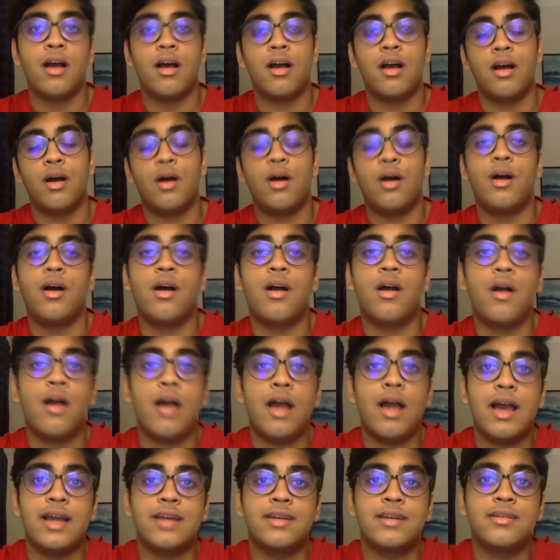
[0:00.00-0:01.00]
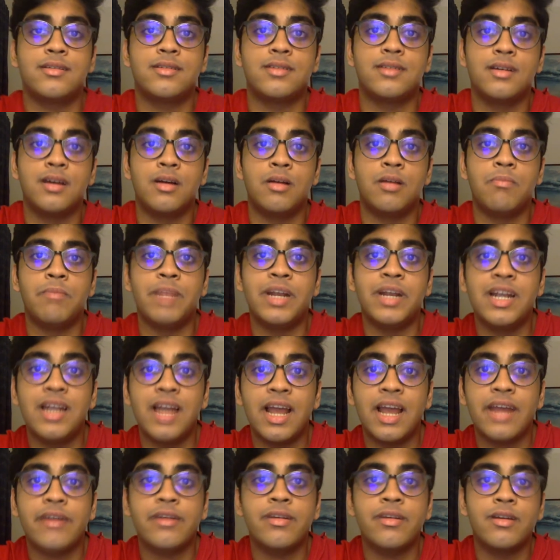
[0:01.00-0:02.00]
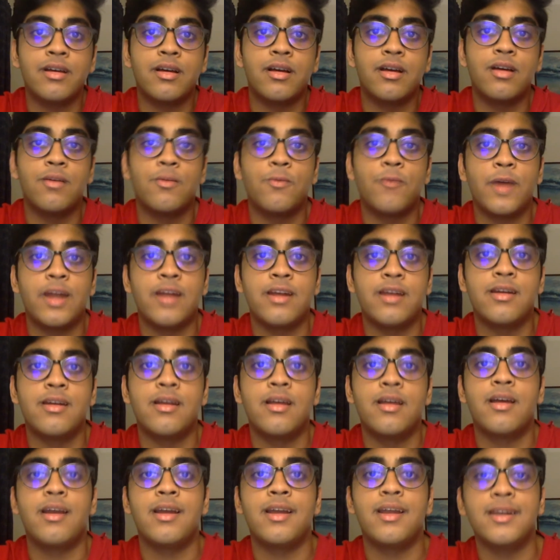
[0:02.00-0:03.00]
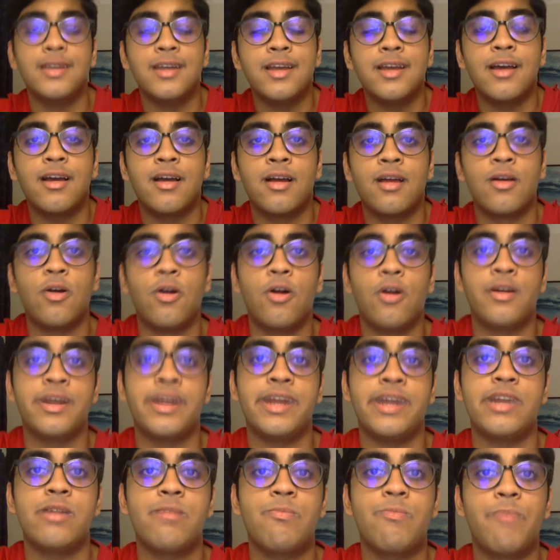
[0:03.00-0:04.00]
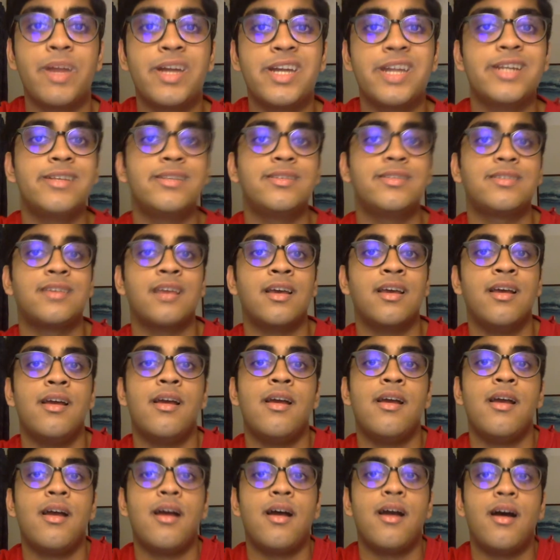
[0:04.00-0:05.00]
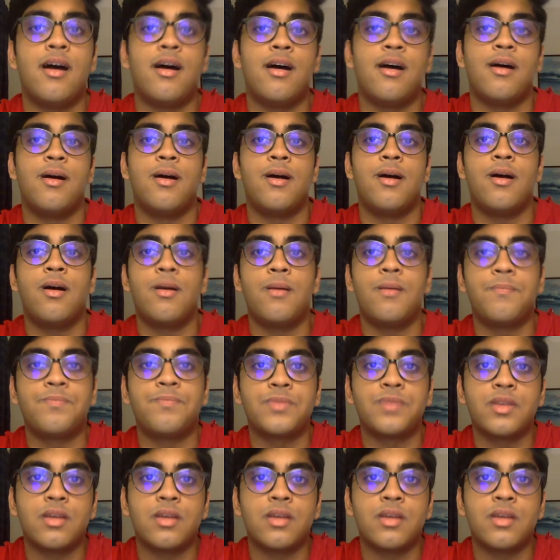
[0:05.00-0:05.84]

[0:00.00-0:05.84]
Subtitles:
at midnight when India got independence on